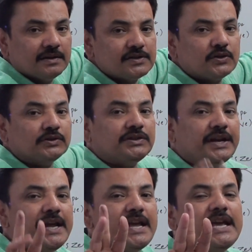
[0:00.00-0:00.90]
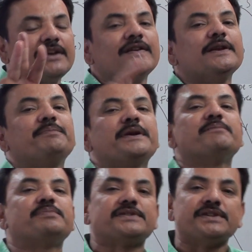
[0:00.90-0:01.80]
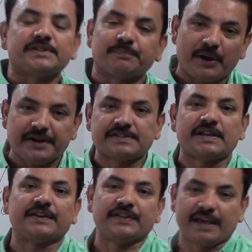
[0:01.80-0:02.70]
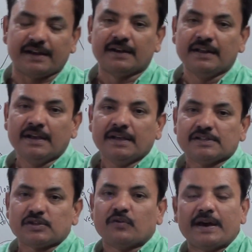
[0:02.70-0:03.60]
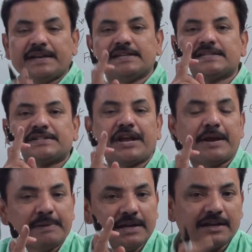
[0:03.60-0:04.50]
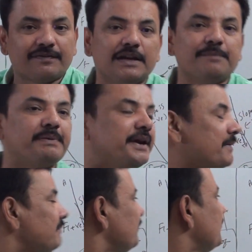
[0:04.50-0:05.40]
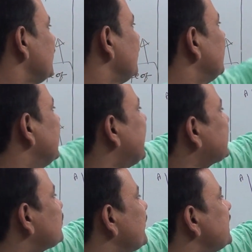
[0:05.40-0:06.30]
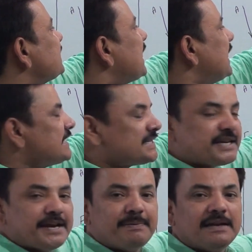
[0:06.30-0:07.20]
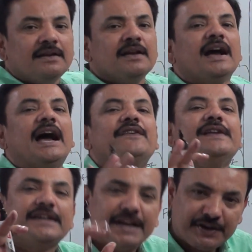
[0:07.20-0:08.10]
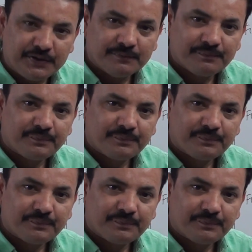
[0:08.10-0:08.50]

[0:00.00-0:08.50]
So three equilibrium position points are there. So one is stable equilibrium, next one is unstable. I will tell you.